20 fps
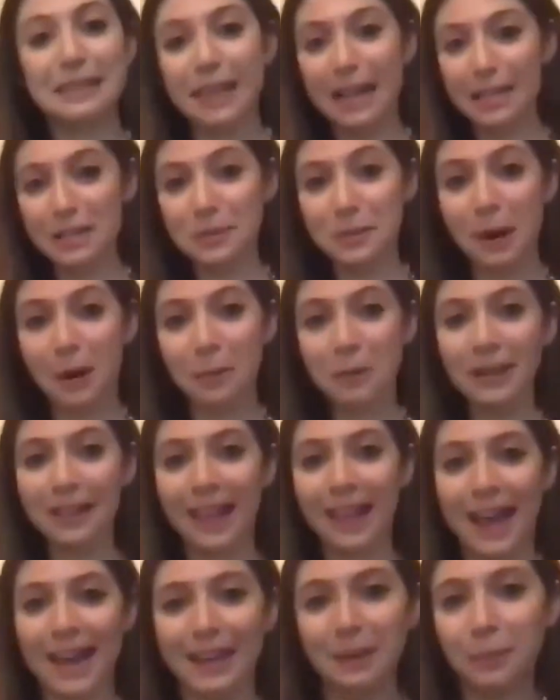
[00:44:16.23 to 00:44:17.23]
That's what we
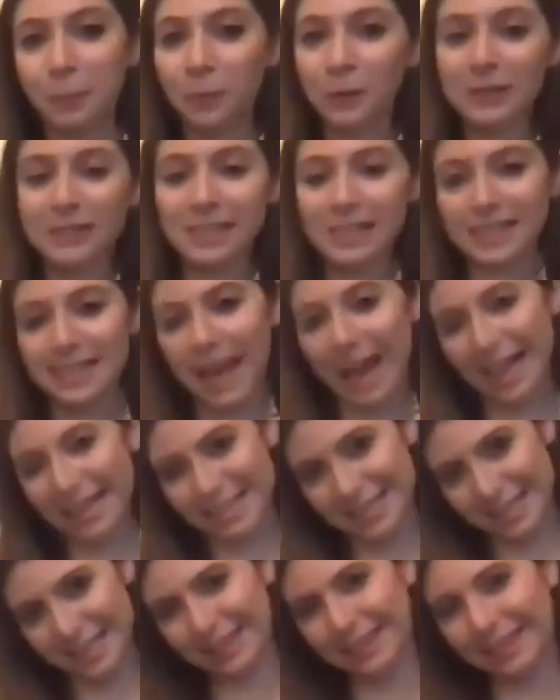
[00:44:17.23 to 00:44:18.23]
like.
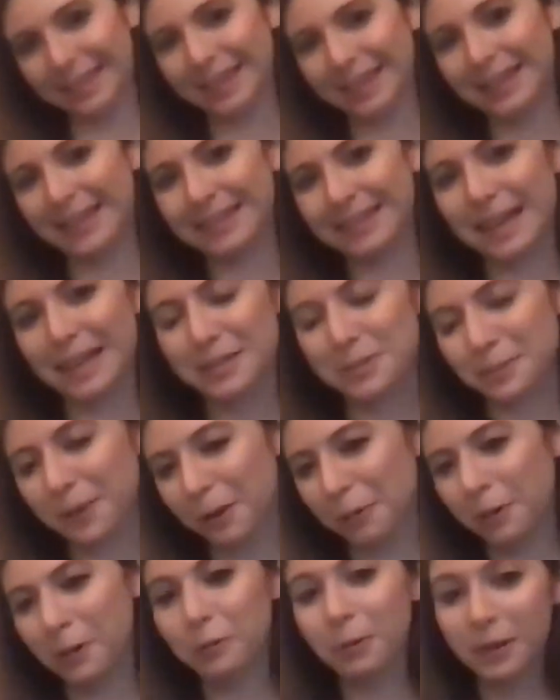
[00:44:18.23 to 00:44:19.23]
Multitasking. That's
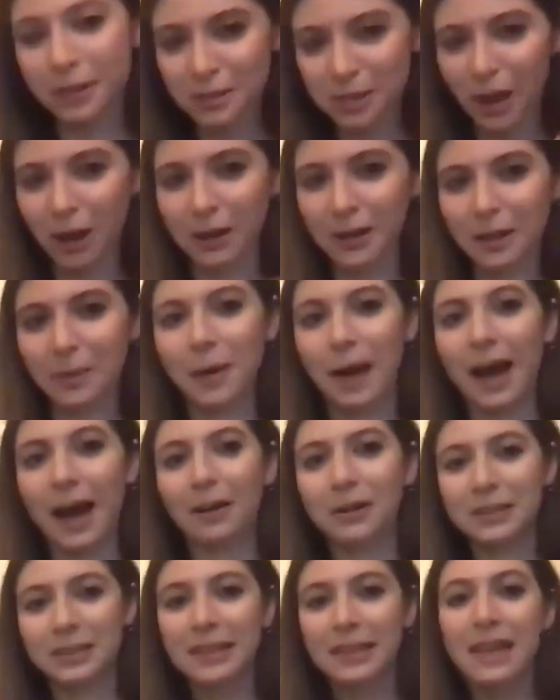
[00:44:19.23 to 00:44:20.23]
what we were talking
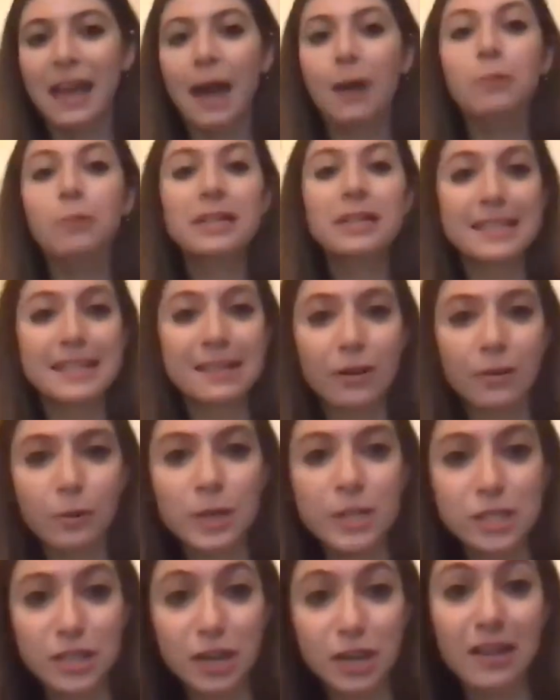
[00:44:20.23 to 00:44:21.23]
about. And we
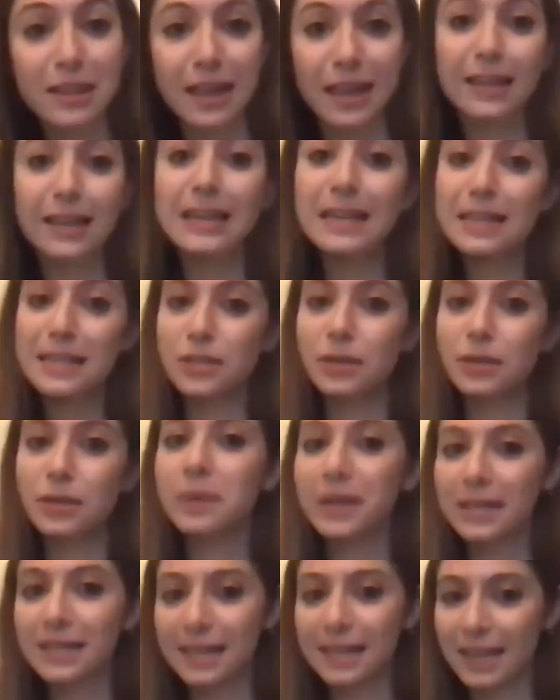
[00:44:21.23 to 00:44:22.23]
saw that he is
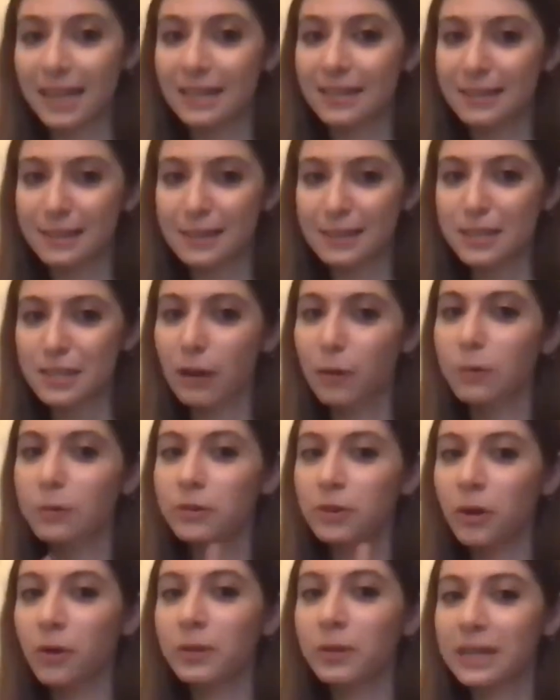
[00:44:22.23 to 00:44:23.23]
obedient. So
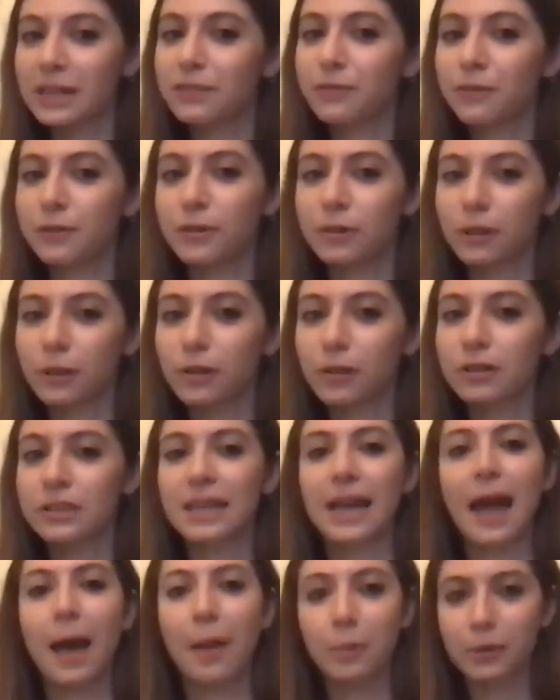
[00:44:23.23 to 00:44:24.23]
no need for Lord
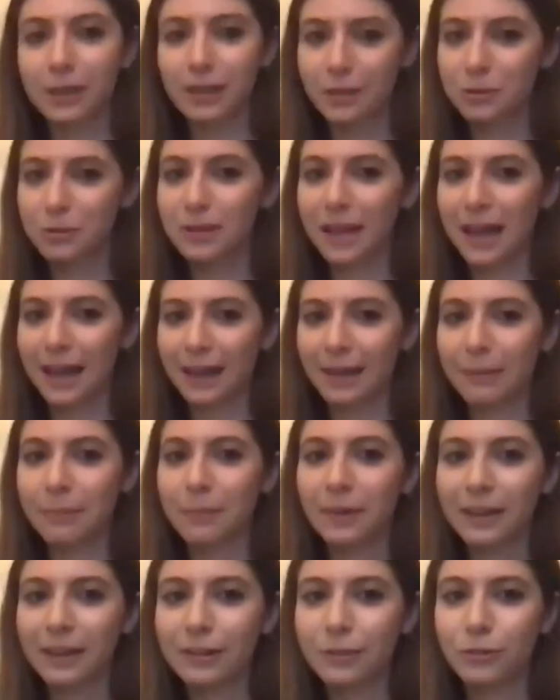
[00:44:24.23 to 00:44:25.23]
Capulet
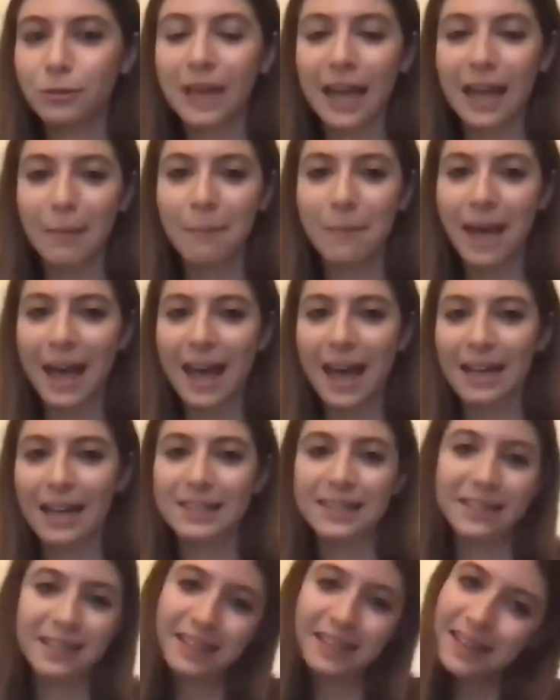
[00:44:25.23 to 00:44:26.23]
to get
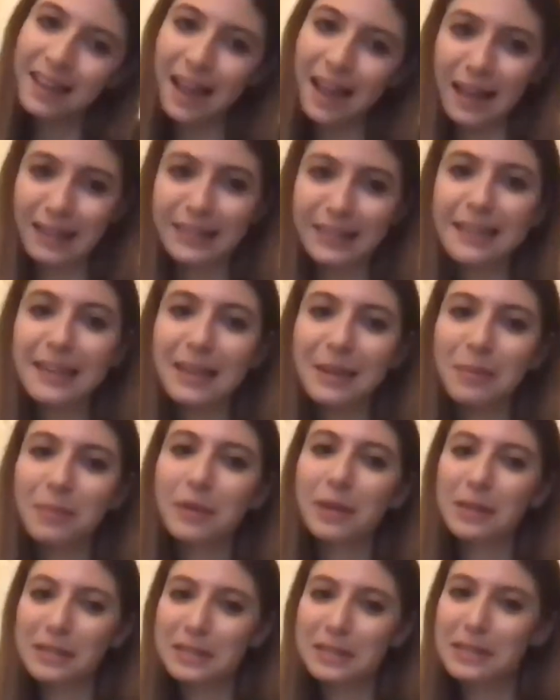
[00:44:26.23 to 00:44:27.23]
mad at him
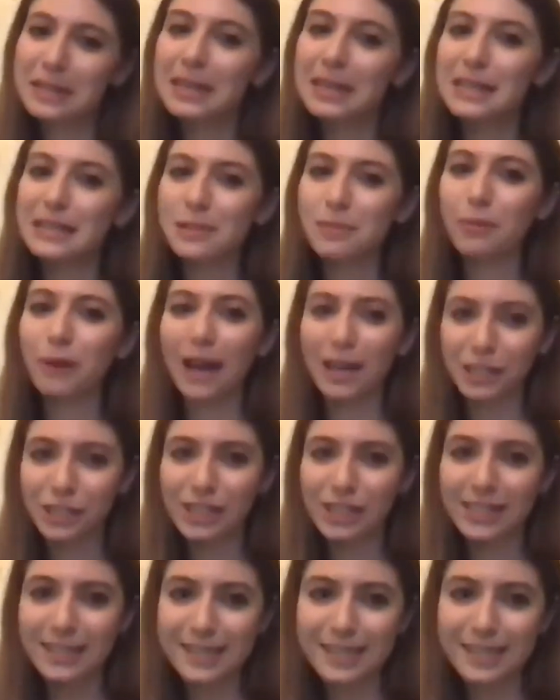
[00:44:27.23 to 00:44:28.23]
because he is
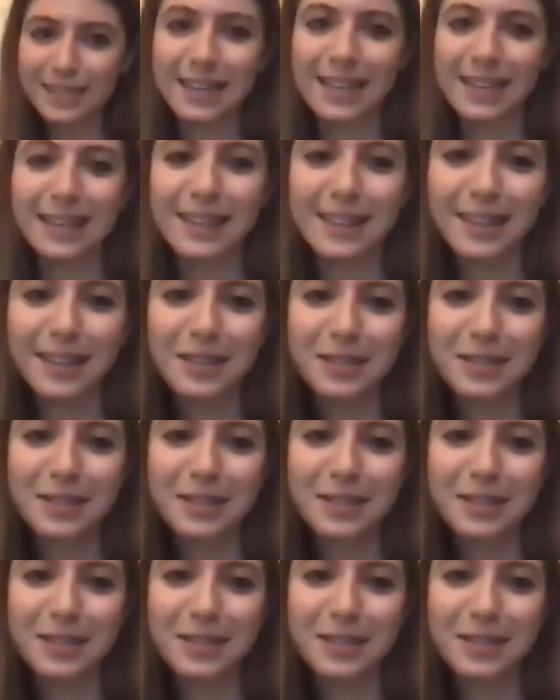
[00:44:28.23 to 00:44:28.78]
brushing his teeth.